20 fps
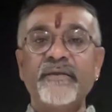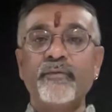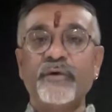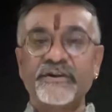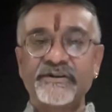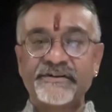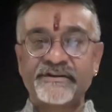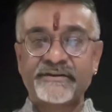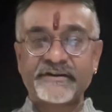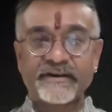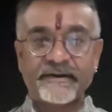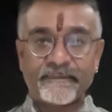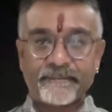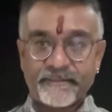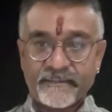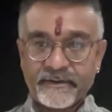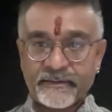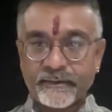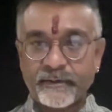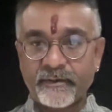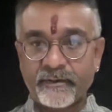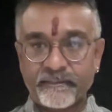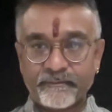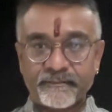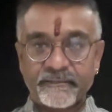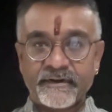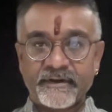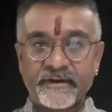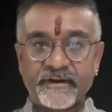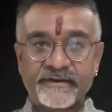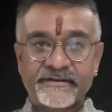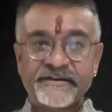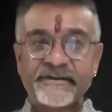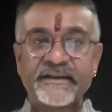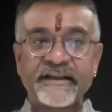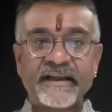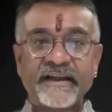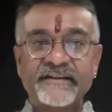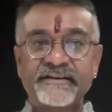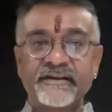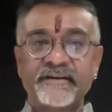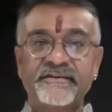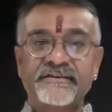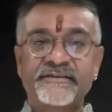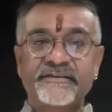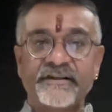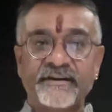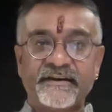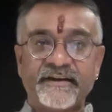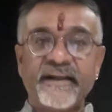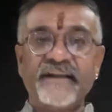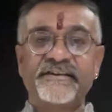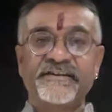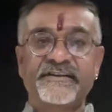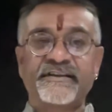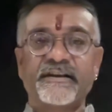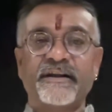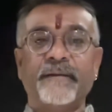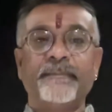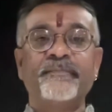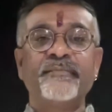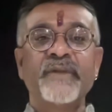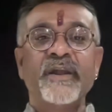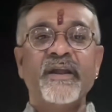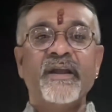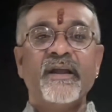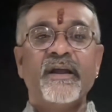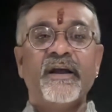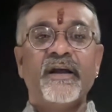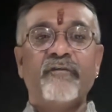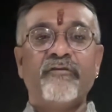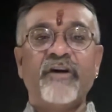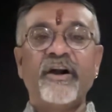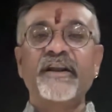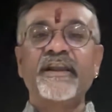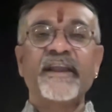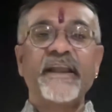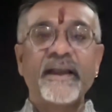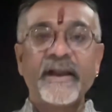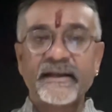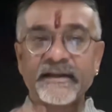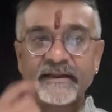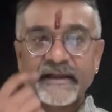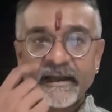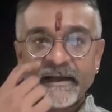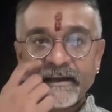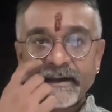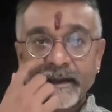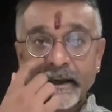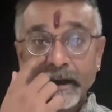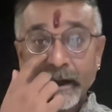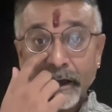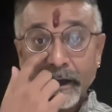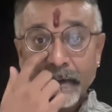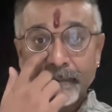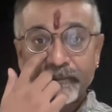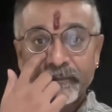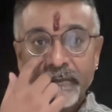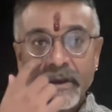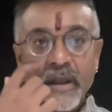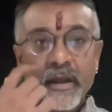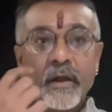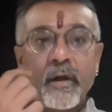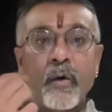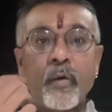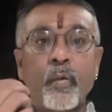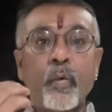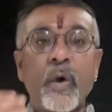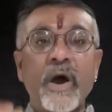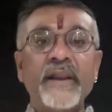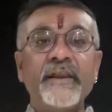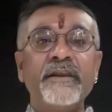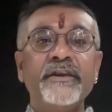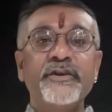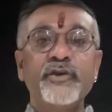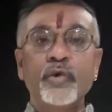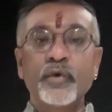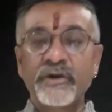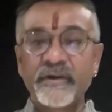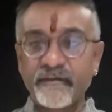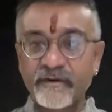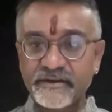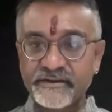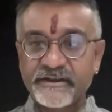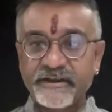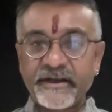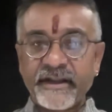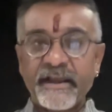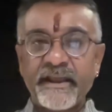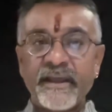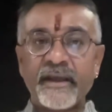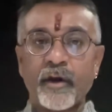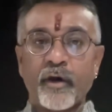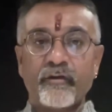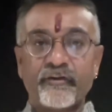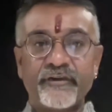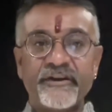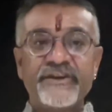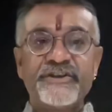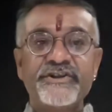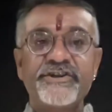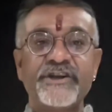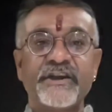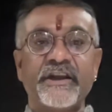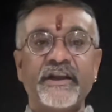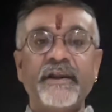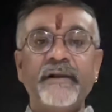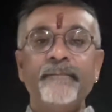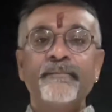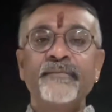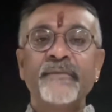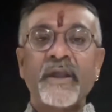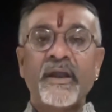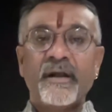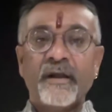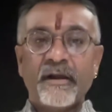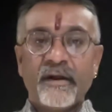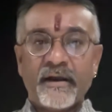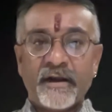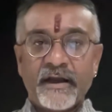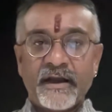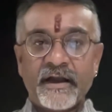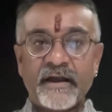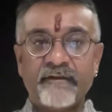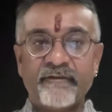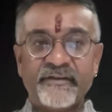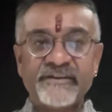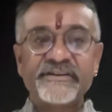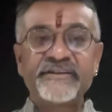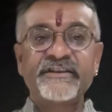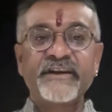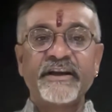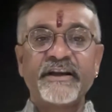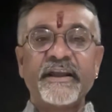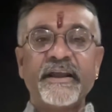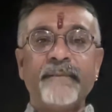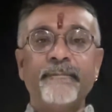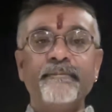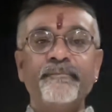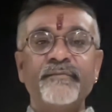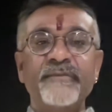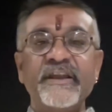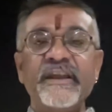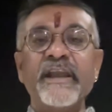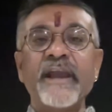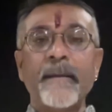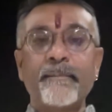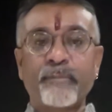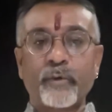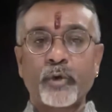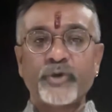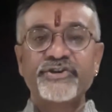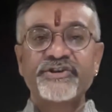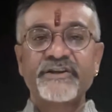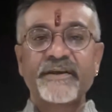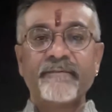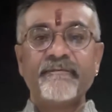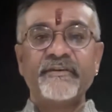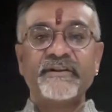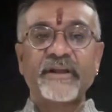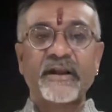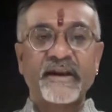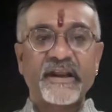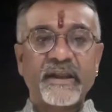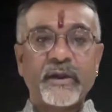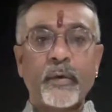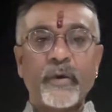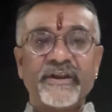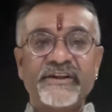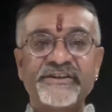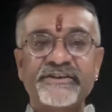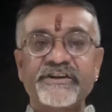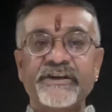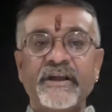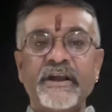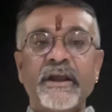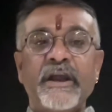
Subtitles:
was, sitting at his desk, working, and then one university official visited him. He approached him with a request